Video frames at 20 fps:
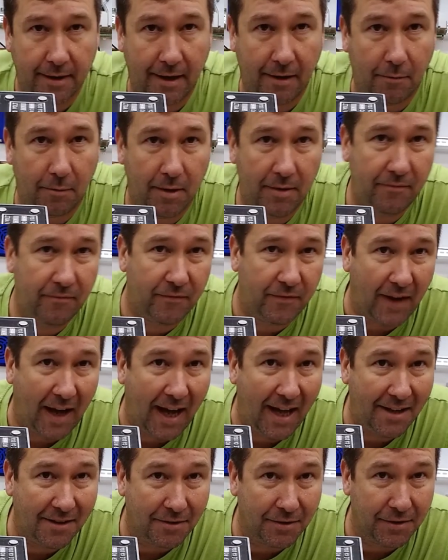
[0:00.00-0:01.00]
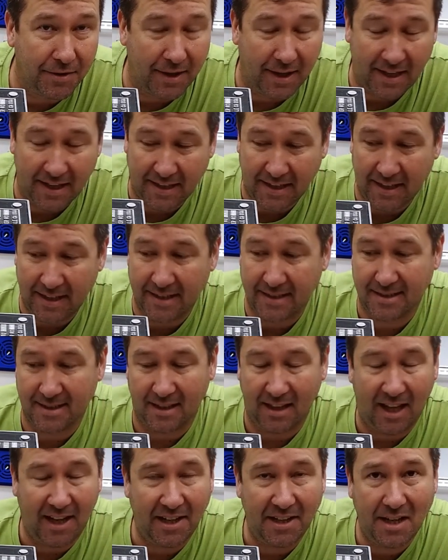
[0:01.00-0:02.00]
Now, one final thing is
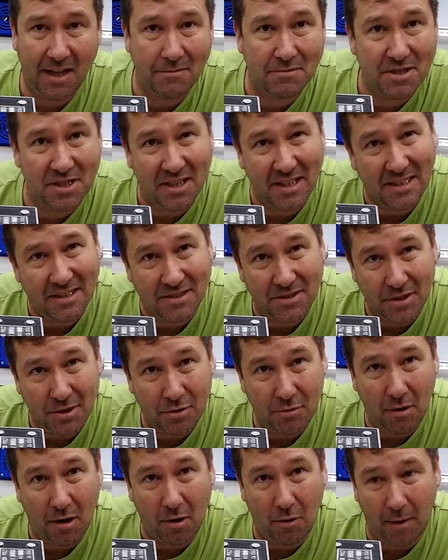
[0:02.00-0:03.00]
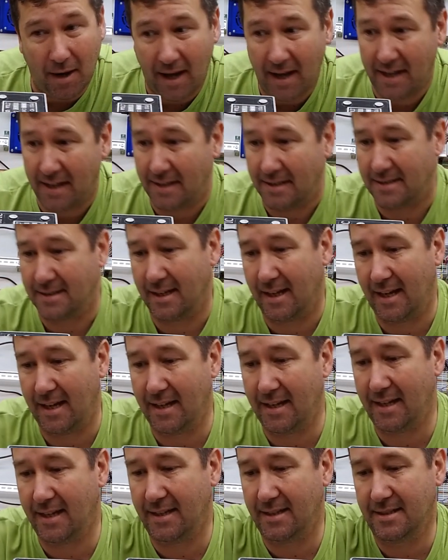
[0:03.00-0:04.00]
a lot of times you need 208
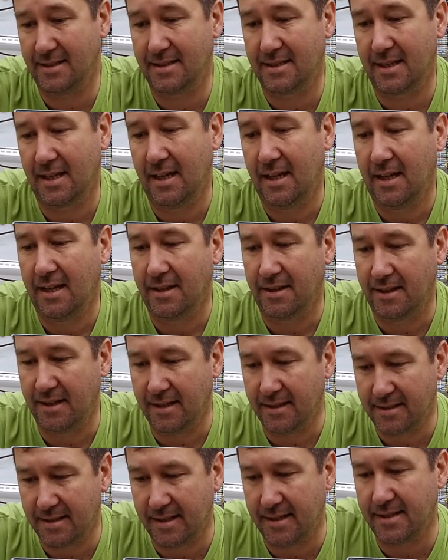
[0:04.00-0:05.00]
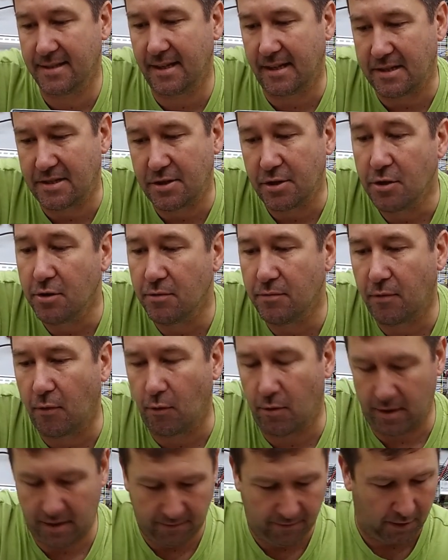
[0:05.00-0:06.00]
and this is a
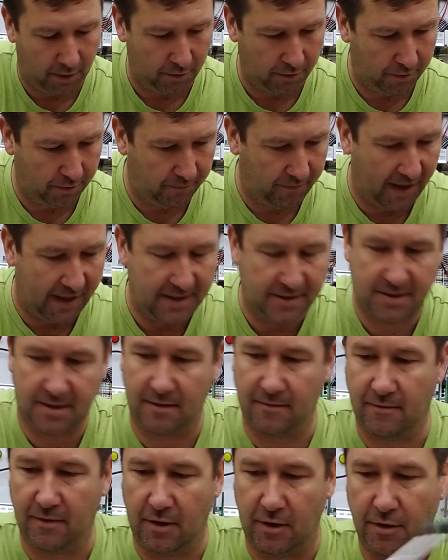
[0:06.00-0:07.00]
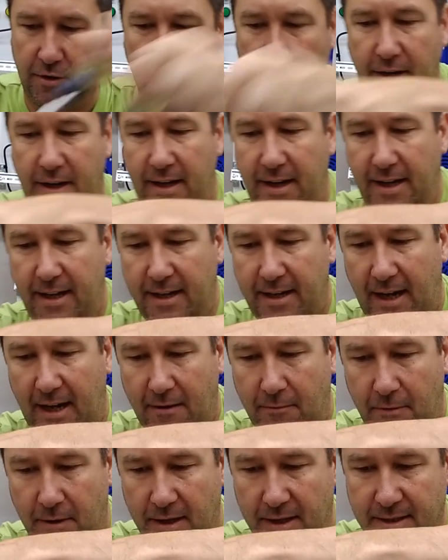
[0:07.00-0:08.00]
240 volt phase converter, and
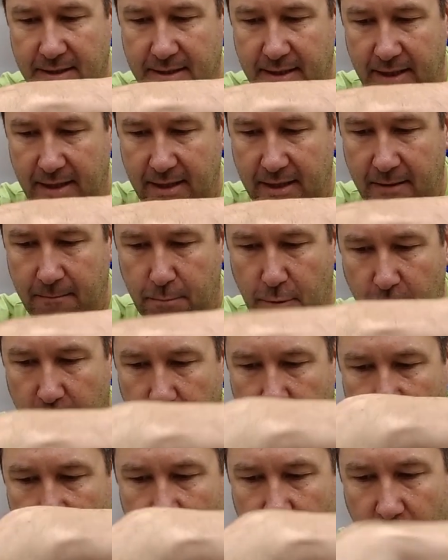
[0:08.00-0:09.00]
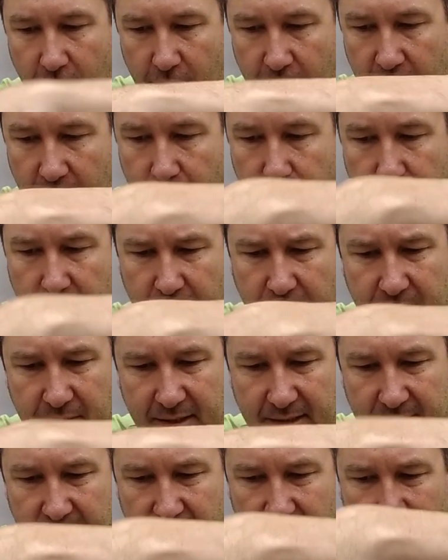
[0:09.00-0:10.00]
I was in a pretty big hurry to build
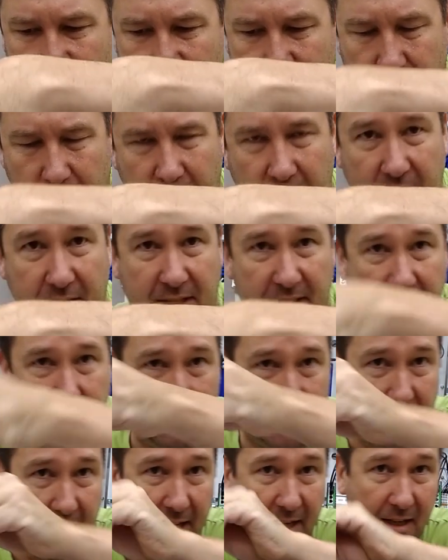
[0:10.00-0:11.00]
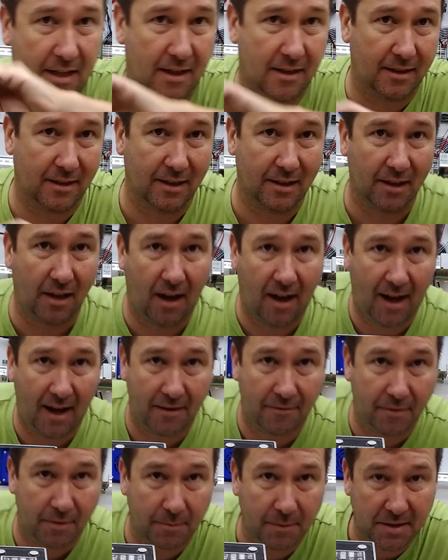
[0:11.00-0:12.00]
this, so I didn't want to deviate a
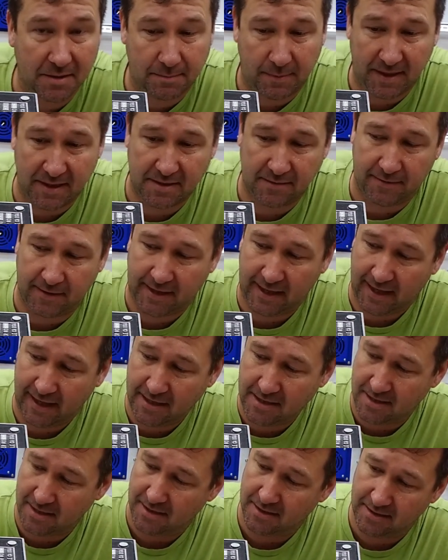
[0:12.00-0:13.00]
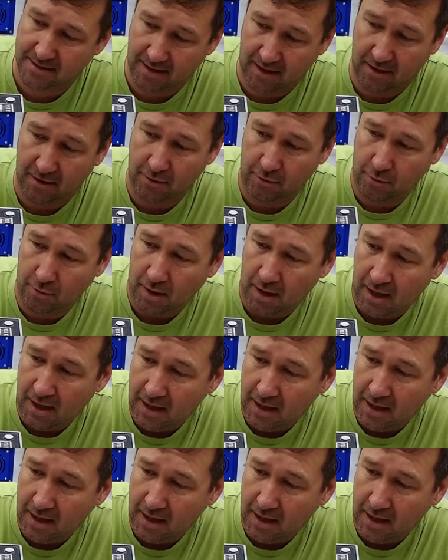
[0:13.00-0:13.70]
lot from the specifications. So